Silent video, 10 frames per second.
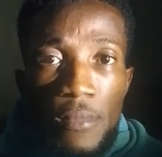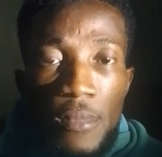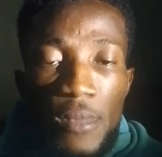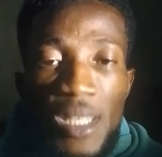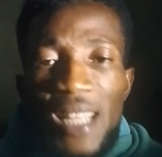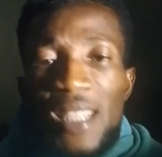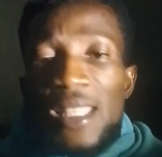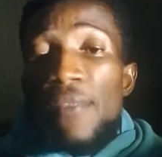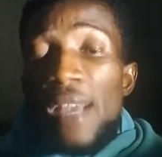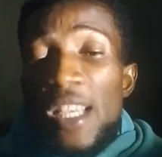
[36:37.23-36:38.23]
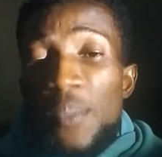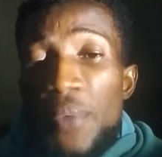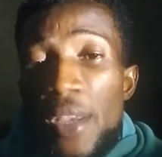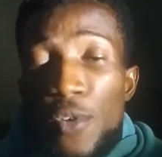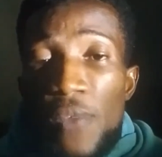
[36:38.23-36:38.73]
These are things I've
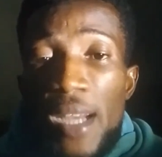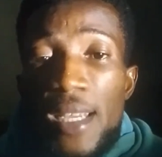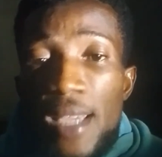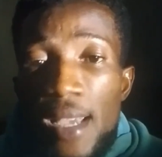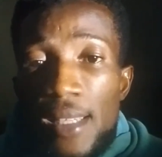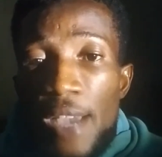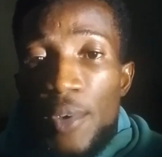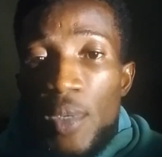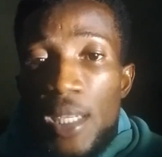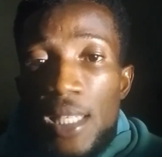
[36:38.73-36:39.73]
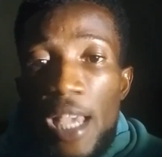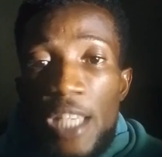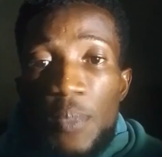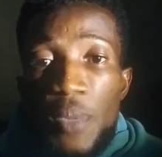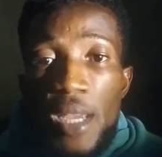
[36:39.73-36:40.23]
experienced over the years, and you know they say
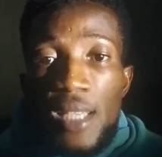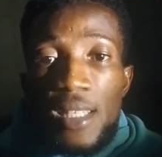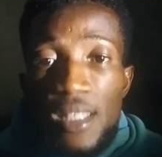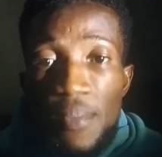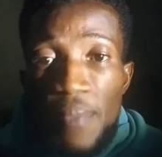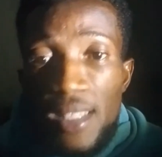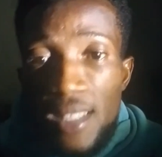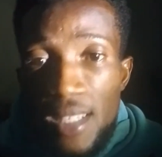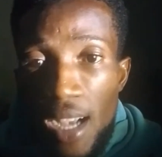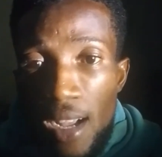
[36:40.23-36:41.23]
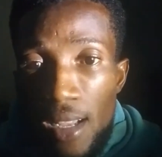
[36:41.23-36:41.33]
experience is the best teacher.